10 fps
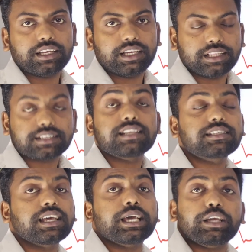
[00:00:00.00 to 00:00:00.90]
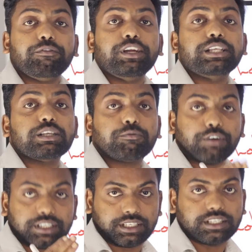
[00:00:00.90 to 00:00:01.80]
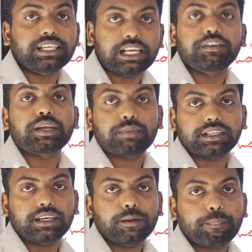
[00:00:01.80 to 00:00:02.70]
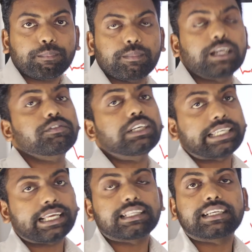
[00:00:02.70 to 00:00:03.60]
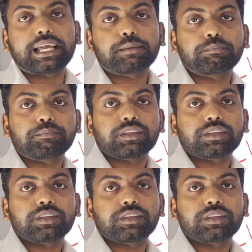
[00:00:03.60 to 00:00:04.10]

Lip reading: In the sense, if it is the first delivery mother, that will take the time